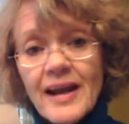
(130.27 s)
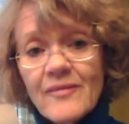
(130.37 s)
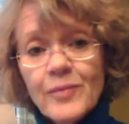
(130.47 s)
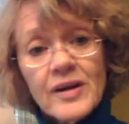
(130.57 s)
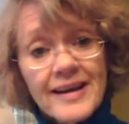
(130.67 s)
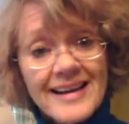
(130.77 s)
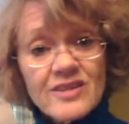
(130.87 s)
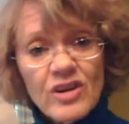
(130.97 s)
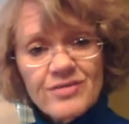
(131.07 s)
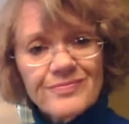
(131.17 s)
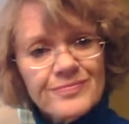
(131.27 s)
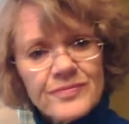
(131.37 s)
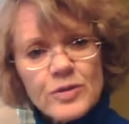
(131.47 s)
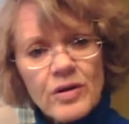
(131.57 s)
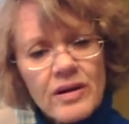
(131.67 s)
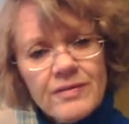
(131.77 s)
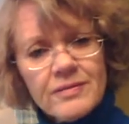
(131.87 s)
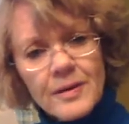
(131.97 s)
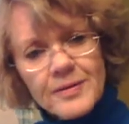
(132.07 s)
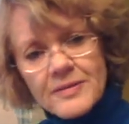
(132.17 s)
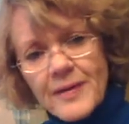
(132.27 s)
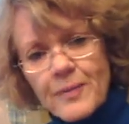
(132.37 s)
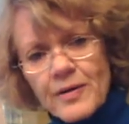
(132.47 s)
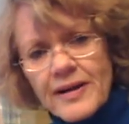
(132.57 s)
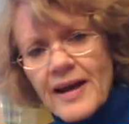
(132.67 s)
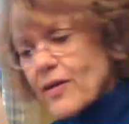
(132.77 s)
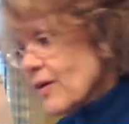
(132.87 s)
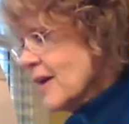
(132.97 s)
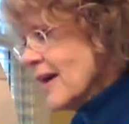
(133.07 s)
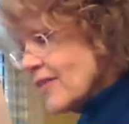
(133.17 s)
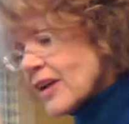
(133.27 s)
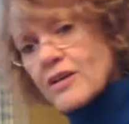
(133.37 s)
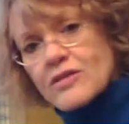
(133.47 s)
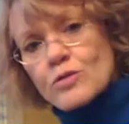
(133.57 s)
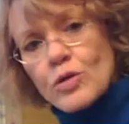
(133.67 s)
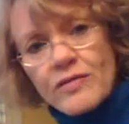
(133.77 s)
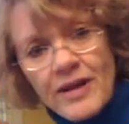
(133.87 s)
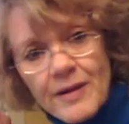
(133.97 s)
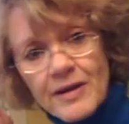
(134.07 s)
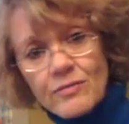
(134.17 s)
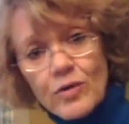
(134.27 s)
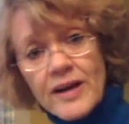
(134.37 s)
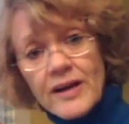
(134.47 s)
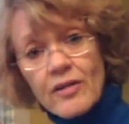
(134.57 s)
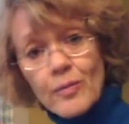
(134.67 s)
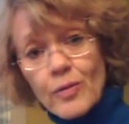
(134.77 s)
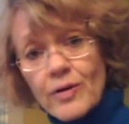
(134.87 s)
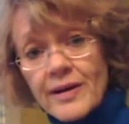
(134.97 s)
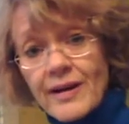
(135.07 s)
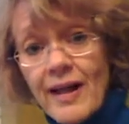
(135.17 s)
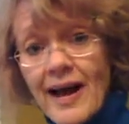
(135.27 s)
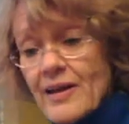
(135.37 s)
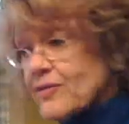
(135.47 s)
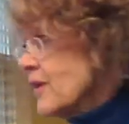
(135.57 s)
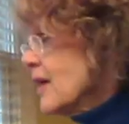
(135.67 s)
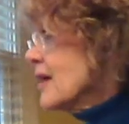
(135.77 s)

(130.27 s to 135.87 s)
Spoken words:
And I put an easel, sort of, a piece of paper together. It looks sort of like my writing on the board in class.